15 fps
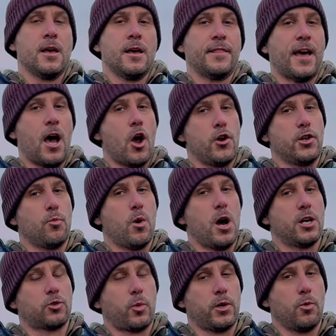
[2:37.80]
That only
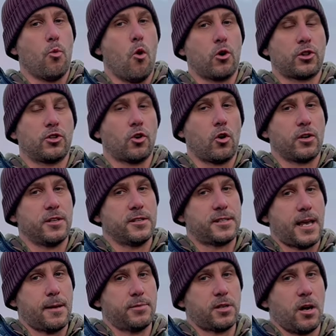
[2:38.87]
works when you walk the dog on the
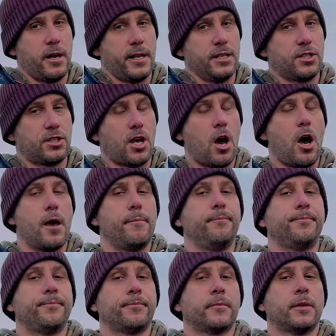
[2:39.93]
same side each time
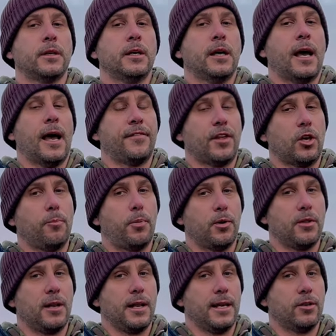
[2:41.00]
and that you put
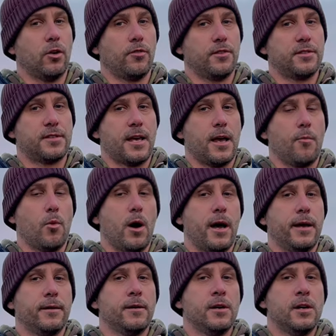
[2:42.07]
the lead on the same
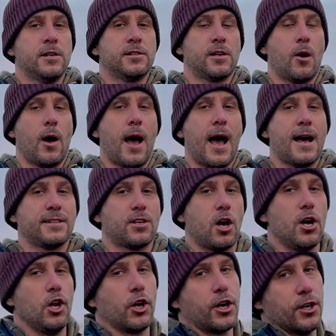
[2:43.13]
way. So as
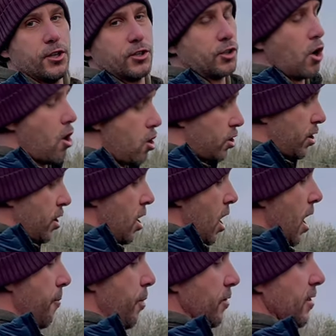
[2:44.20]
I look at the dog,
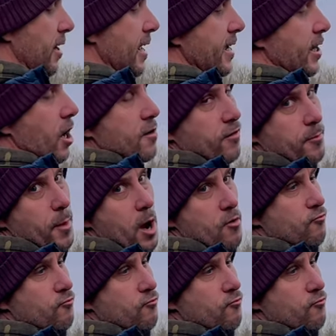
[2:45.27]
I put the lead over my